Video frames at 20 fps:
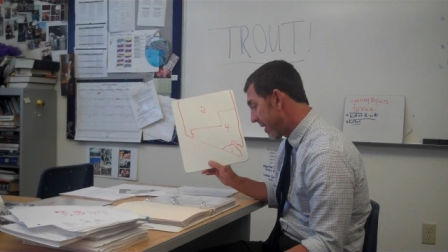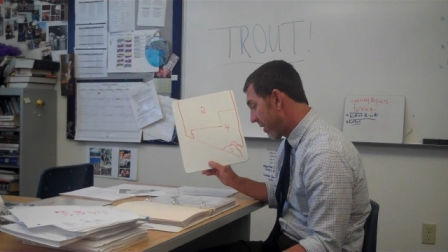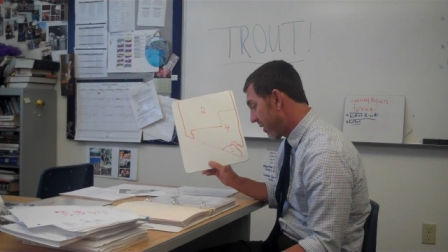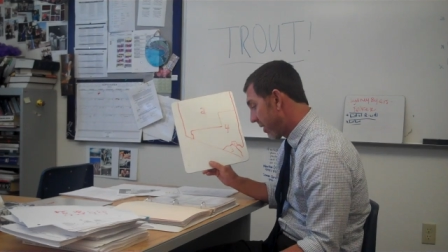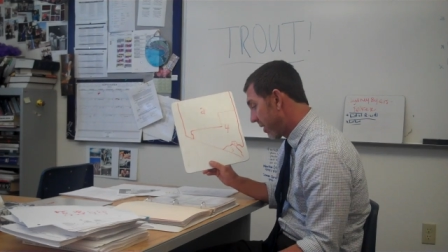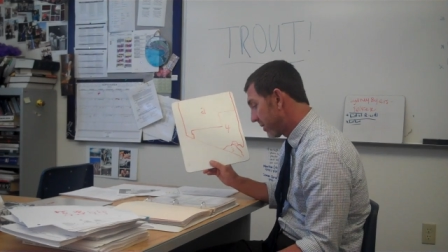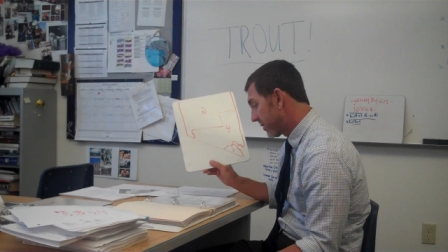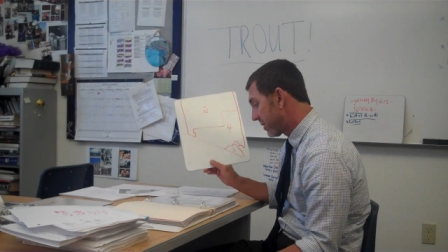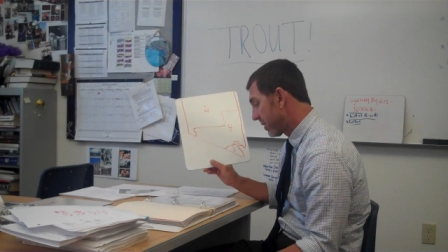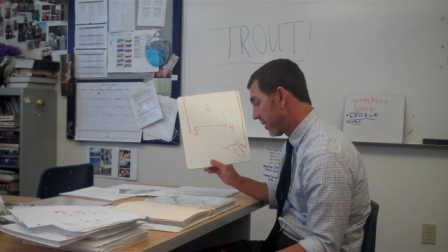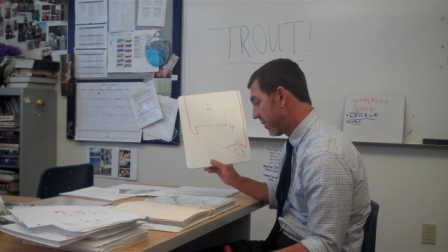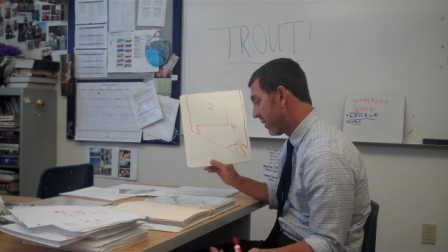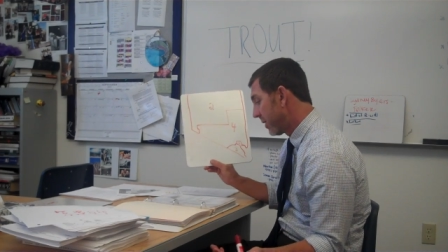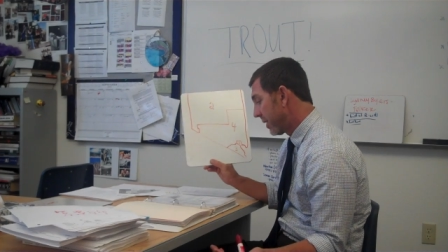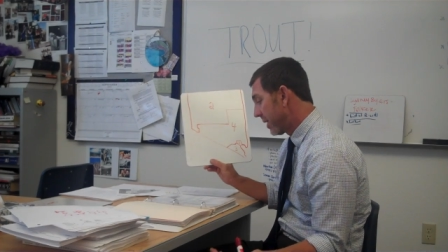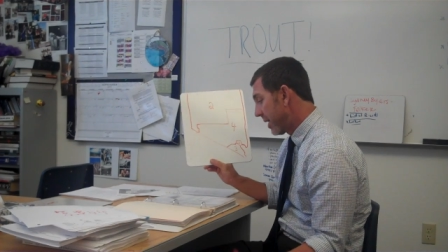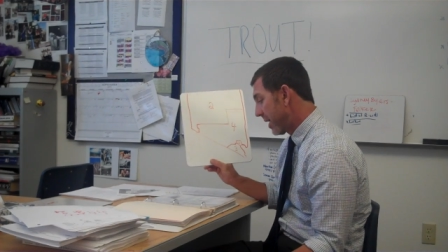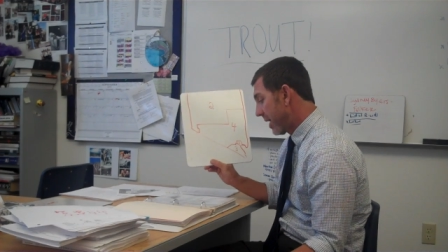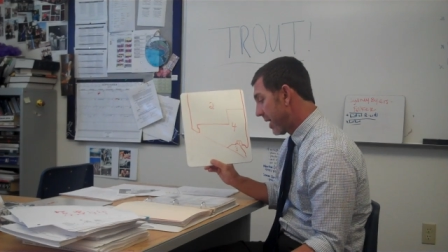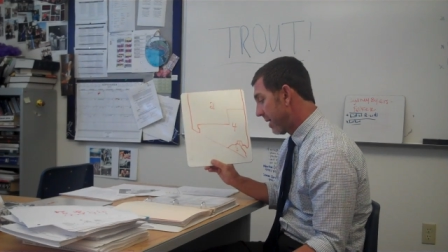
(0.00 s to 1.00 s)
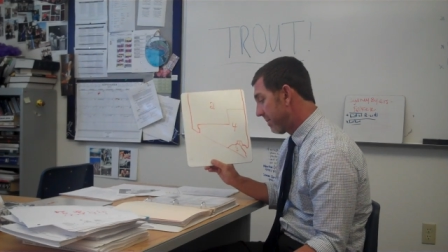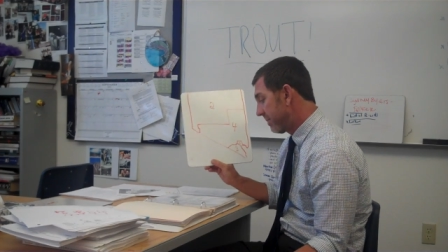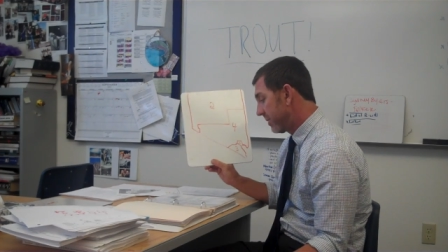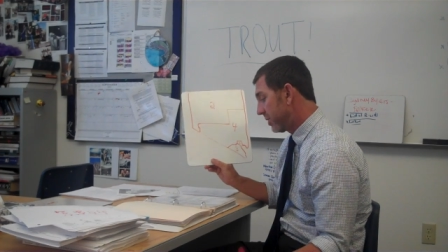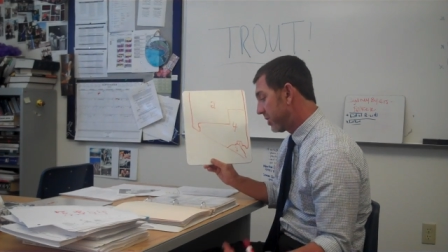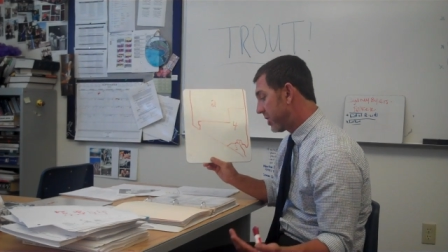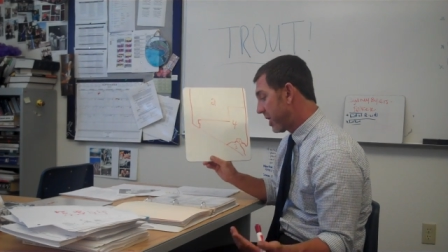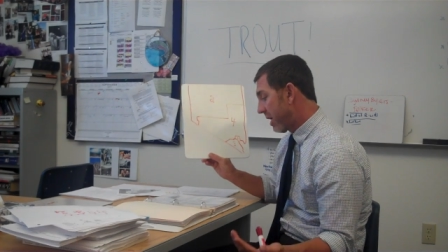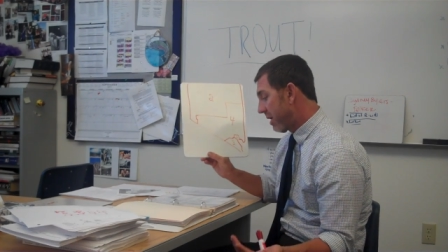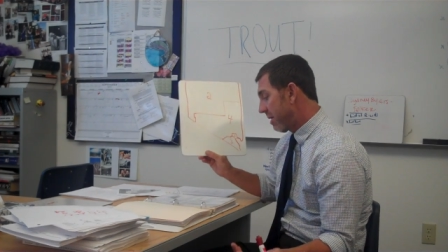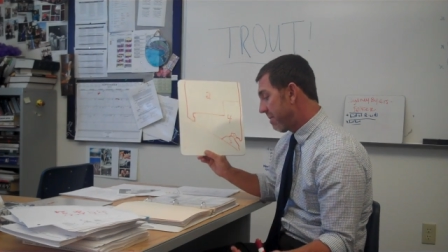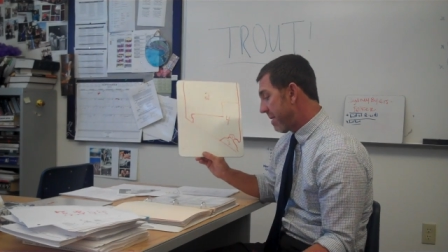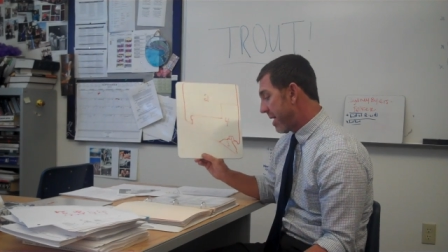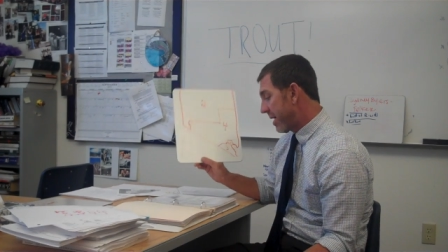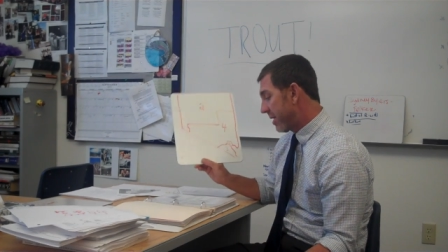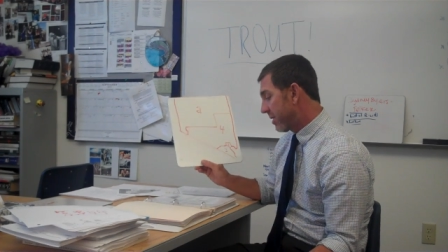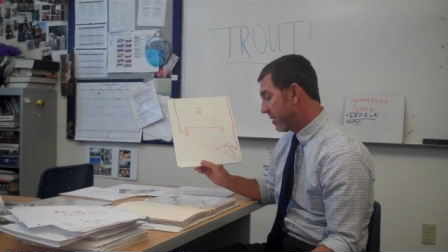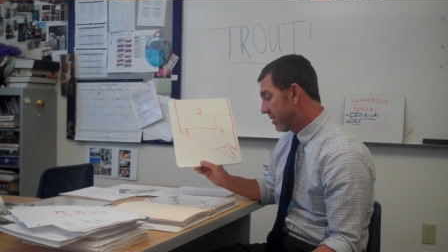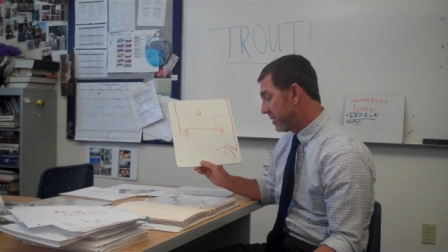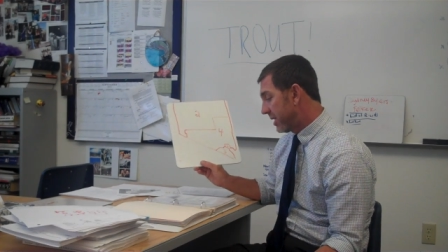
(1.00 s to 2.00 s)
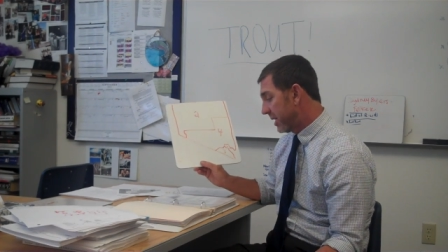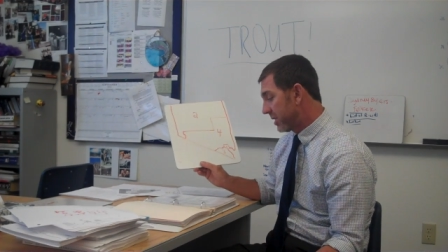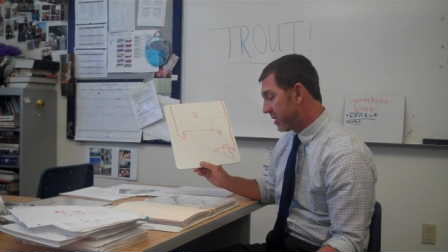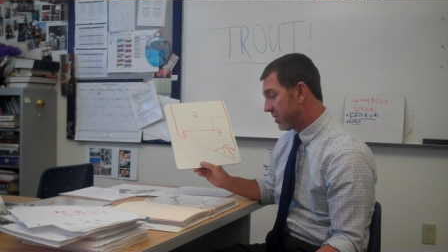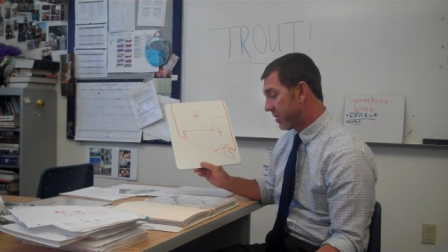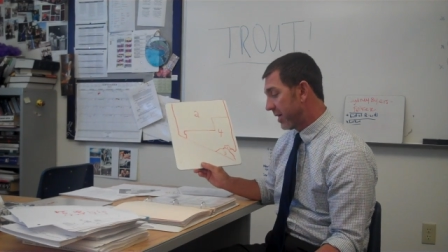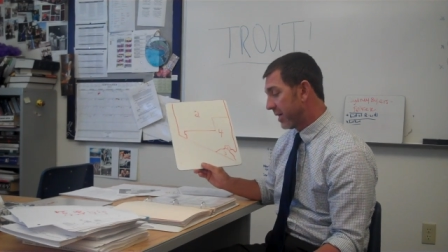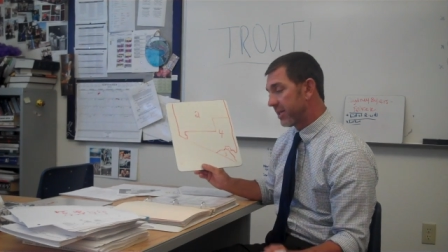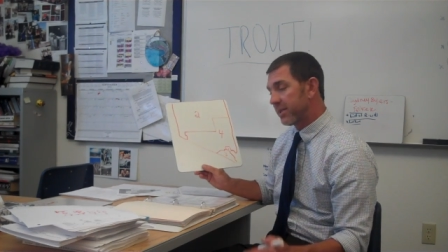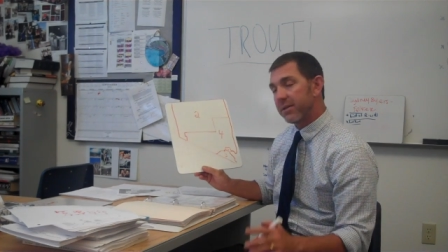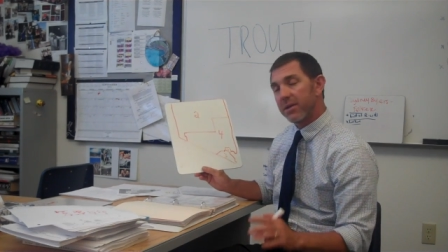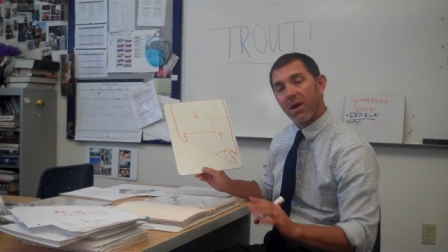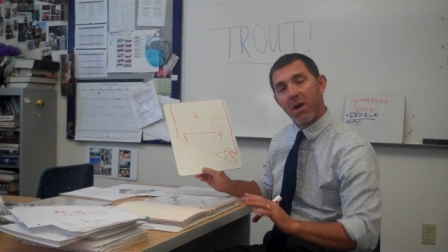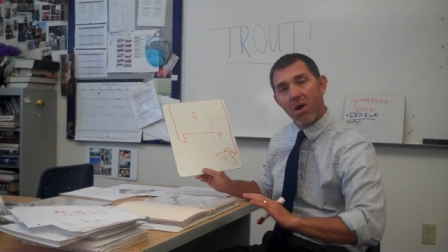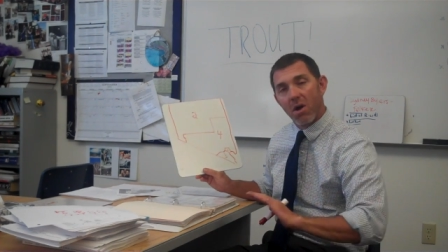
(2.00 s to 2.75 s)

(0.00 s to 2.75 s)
Now, also, um, gerrymandered districts.